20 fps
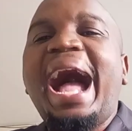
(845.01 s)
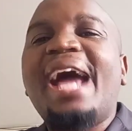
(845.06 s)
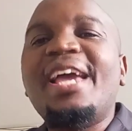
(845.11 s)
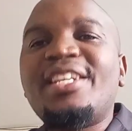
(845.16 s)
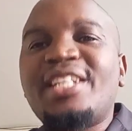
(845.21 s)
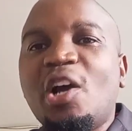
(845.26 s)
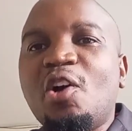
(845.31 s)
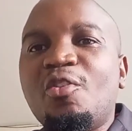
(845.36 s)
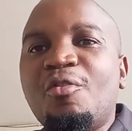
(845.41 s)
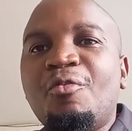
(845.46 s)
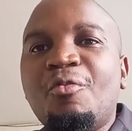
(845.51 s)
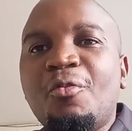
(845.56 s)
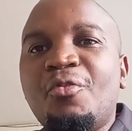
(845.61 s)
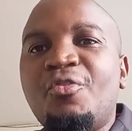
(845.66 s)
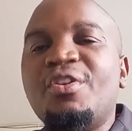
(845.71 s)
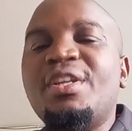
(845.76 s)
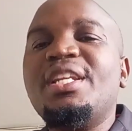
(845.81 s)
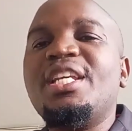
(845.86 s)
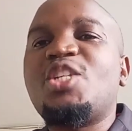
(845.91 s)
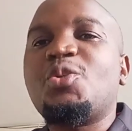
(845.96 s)
I shall
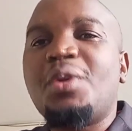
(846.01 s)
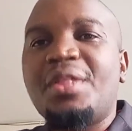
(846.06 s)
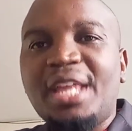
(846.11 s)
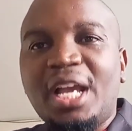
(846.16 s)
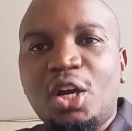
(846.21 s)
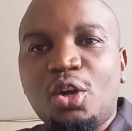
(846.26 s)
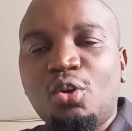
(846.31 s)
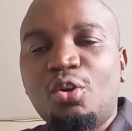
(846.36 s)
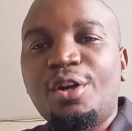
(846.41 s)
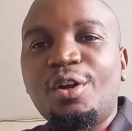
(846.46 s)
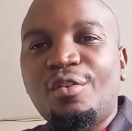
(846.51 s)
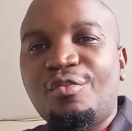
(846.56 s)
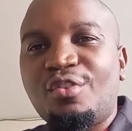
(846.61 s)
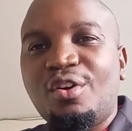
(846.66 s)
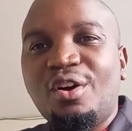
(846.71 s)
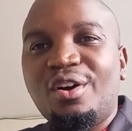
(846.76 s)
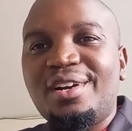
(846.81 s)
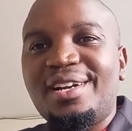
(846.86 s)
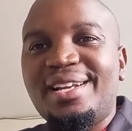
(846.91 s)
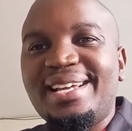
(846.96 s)
finish with the glory of
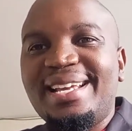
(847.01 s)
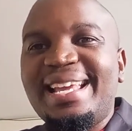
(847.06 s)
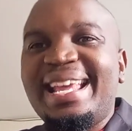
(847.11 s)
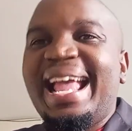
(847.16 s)
God.